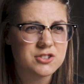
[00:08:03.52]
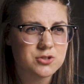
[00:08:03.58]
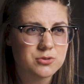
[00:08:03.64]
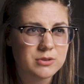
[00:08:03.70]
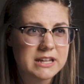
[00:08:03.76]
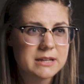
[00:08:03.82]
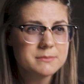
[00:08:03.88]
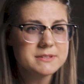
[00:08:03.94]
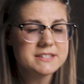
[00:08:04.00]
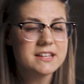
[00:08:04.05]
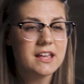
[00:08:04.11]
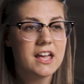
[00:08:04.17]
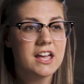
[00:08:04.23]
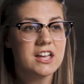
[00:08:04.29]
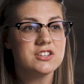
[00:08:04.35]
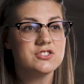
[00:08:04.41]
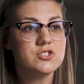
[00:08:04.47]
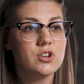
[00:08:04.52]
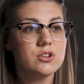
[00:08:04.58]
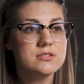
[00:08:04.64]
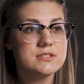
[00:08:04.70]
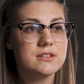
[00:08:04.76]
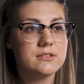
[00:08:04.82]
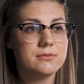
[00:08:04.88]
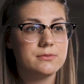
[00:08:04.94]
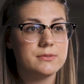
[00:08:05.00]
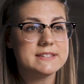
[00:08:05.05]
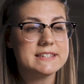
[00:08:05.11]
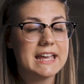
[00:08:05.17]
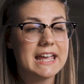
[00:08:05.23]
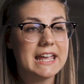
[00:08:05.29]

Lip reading: the dreams, Joseph was